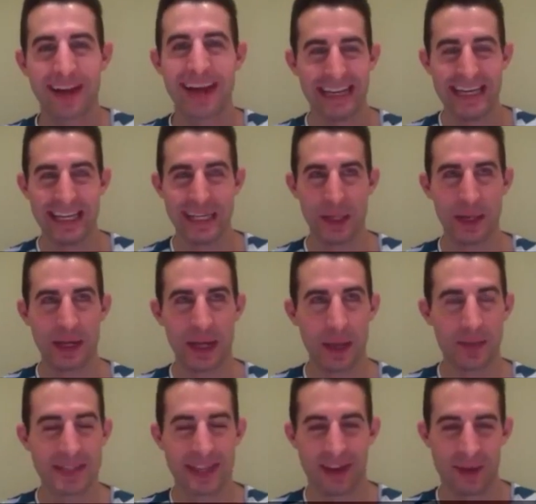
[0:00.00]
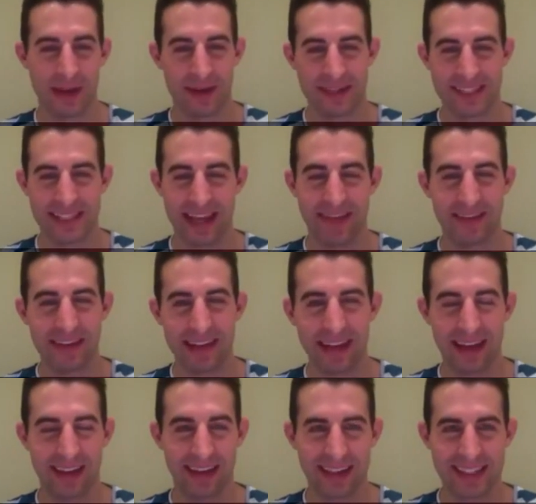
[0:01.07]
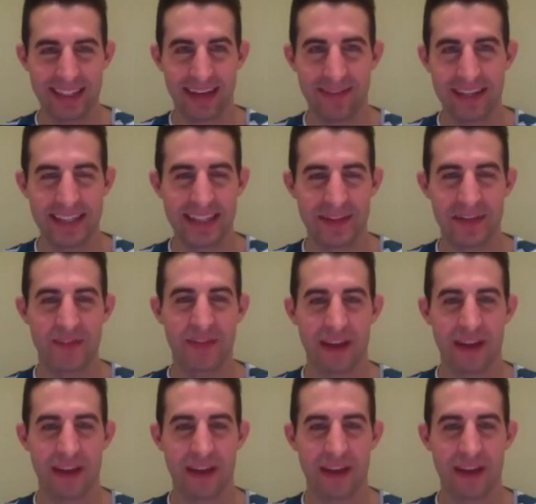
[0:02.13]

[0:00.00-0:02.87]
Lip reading: You ended up selling about 75